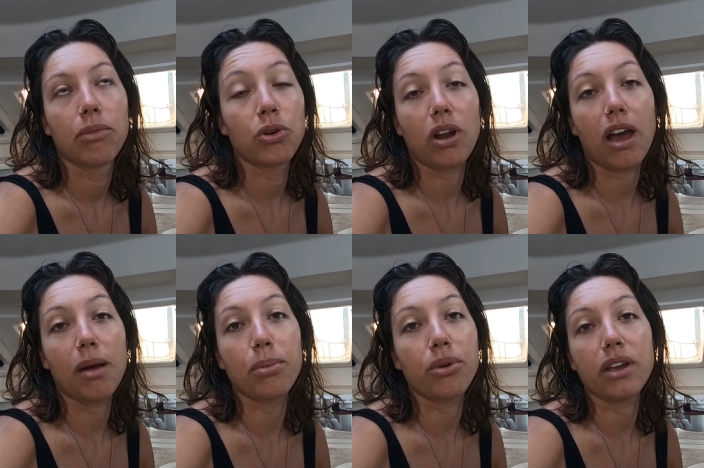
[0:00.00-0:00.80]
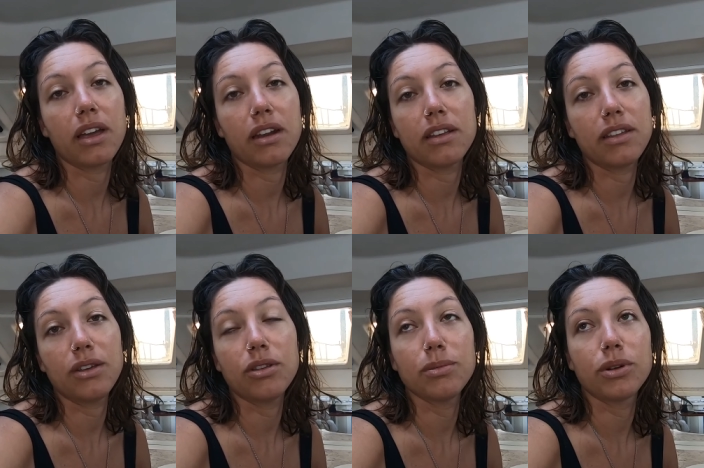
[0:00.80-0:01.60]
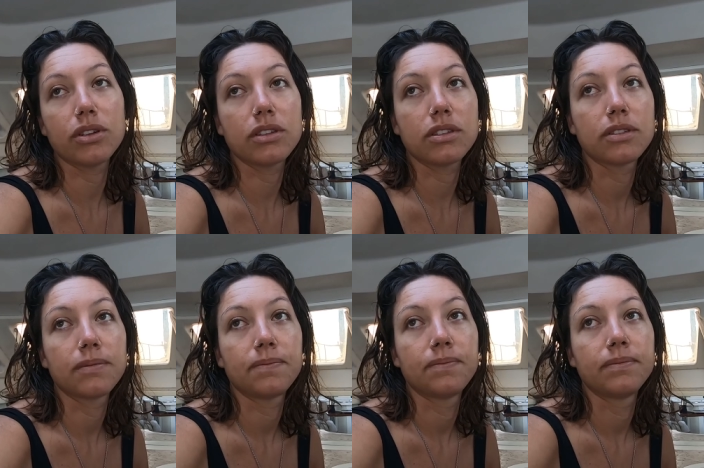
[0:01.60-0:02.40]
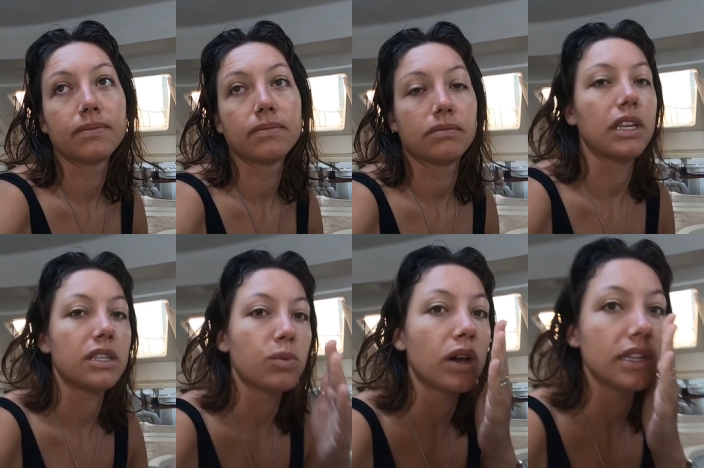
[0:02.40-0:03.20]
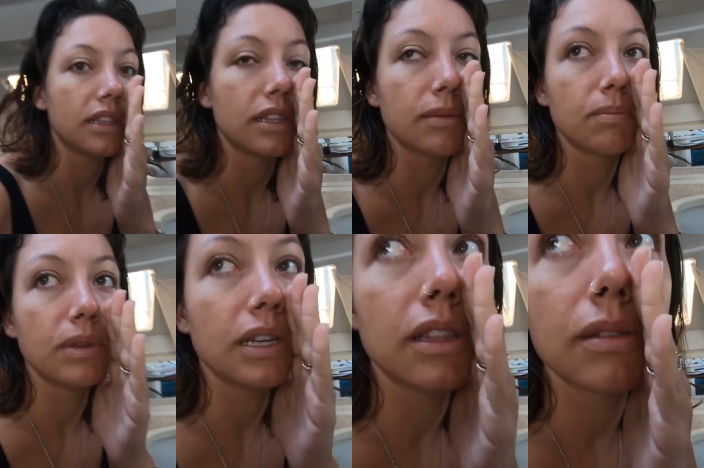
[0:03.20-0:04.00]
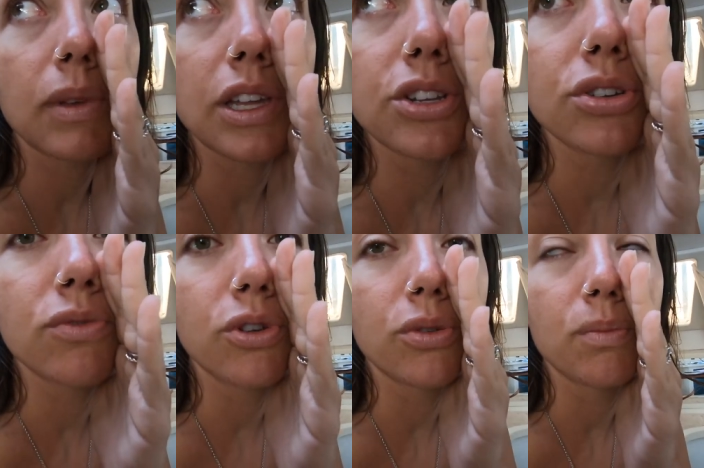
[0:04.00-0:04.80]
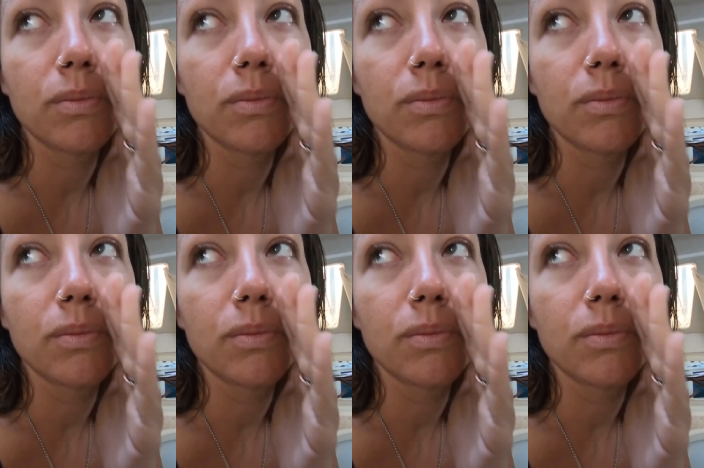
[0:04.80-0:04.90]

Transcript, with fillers: we're not harbouring any illegal immigrants. There's one in the, in the engine room.